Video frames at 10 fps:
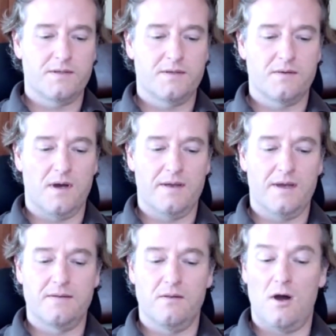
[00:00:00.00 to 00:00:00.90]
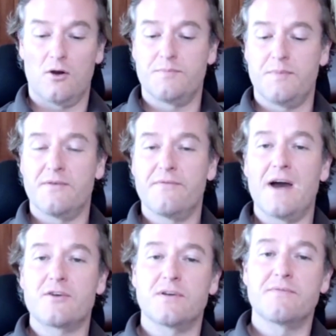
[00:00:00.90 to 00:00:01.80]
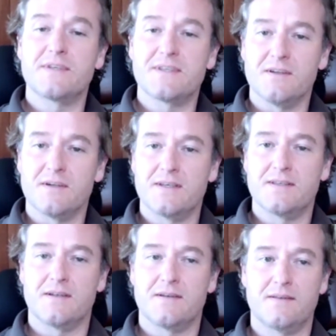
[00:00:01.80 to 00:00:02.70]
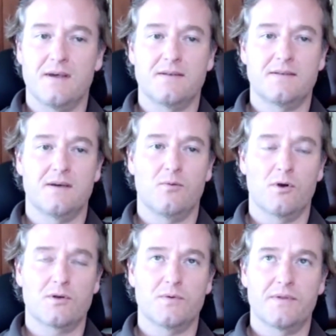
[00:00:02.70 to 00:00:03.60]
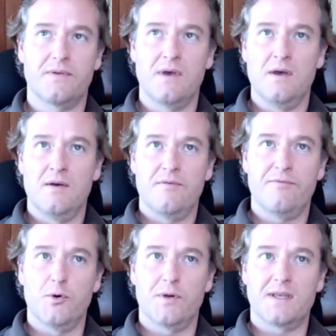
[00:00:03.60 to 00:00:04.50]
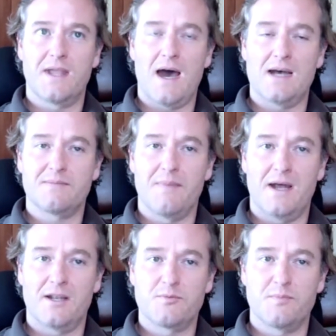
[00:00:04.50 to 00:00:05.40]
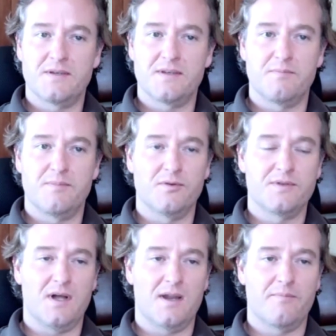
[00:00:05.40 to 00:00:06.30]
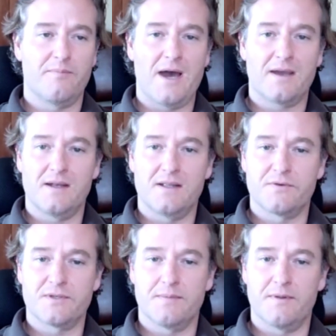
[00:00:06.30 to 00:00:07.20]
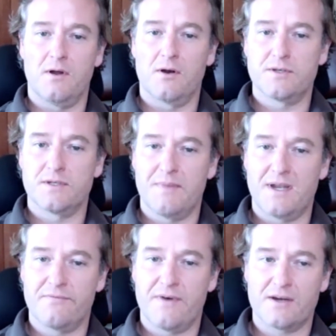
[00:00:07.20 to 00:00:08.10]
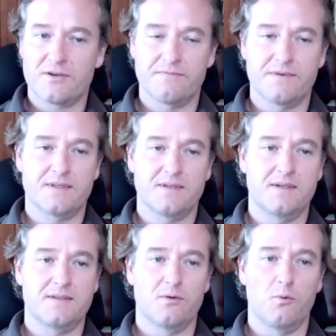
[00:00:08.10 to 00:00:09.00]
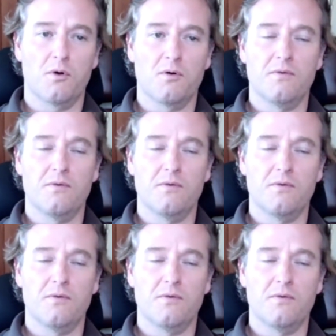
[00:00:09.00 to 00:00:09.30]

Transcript: he had large manufacturing facilities that worked with fluid and gas management and built a lot of the back ends for some of the largest manufacturing facilities in the world.